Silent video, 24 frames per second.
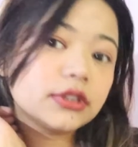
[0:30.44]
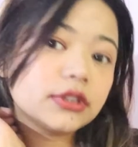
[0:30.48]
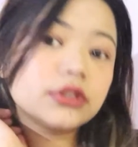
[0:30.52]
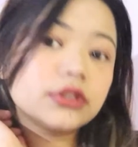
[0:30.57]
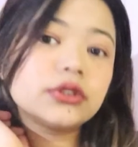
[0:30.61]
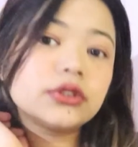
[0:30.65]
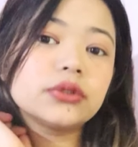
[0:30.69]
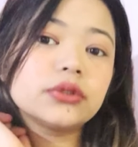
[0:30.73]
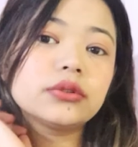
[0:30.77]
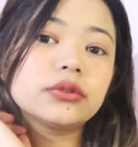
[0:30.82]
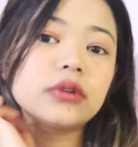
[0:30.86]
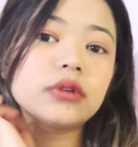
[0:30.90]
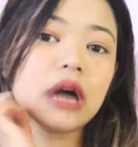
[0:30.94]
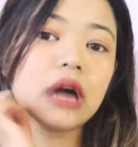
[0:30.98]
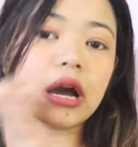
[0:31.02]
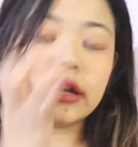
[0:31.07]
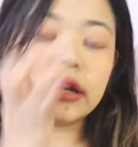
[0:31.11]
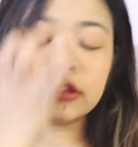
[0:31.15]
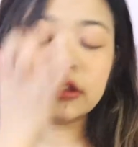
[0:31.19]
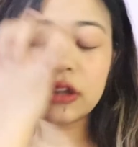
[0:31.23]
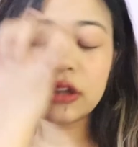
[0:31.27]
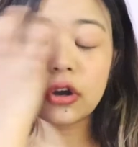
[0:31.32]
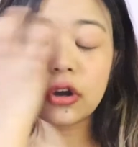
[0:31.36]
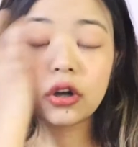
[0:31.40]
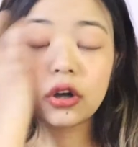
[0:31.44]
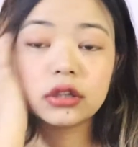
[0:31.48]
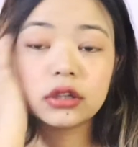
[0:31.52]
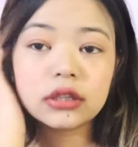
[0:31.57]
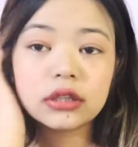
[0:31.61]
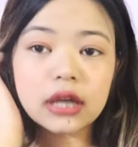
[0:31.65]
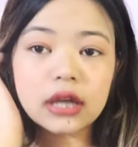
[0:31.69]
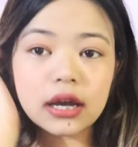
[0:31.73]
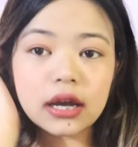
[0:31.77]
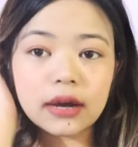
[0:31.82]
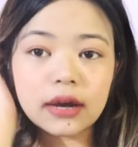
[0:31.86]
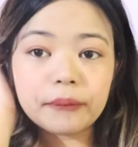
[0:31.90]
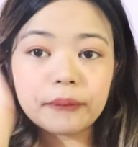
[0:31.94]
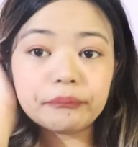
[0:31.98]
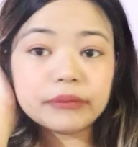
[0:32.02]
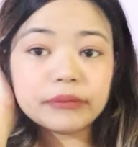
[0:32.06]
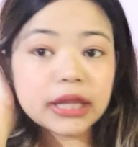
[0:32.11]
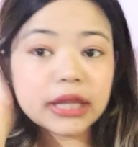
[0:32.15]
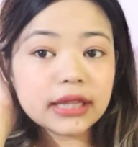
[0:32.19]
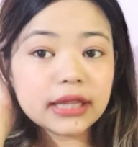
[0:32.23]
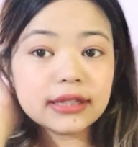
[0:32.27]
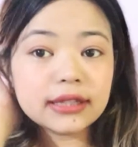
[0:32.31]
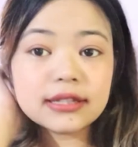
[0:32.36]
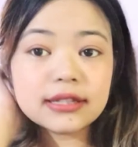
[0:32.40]
So I thought
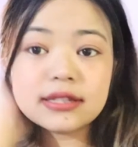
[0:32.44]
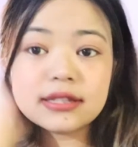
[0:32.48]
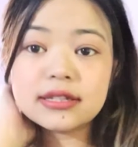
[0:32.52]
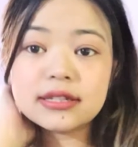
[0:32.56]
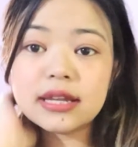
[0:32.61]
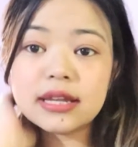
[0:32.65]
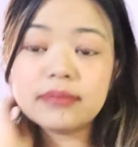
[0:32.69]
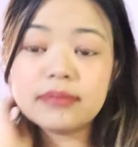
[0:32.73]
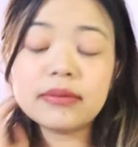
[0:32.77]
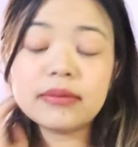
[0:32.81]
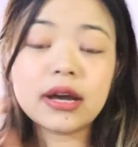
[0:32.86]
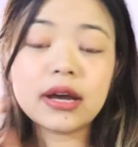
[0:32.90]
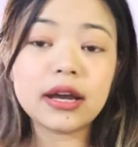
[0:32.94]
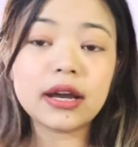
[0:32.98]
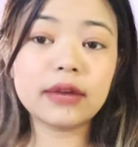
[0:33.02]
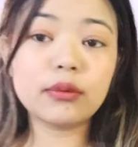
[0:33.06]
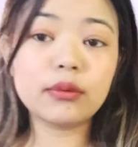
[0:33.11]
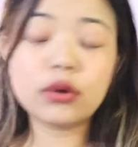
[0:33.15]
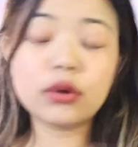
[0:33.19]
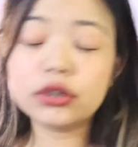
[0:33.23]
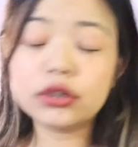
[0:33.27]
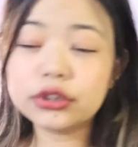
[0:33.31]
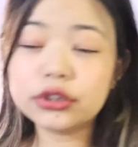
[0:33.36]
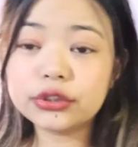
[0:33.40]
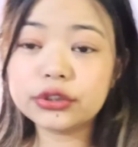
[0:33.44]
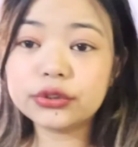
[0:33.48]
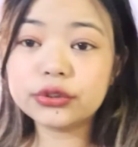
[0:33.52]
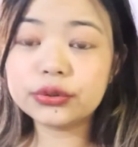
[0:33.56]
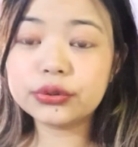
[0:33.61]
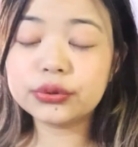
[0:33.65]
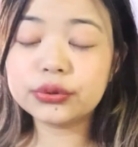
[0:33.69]
like this time I wanted